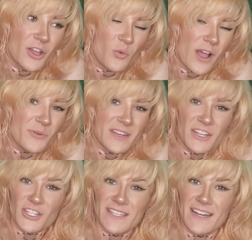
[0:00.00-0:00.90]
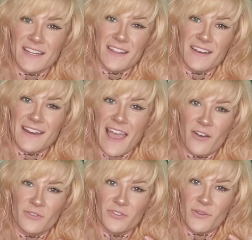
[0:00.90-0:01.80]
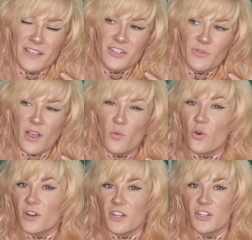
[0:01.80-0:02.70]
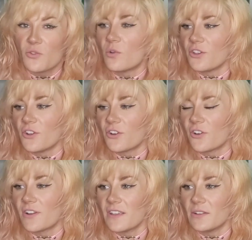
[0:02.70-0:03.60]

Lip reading: why wouldn't I just get it done now so I could do what I want to do while you're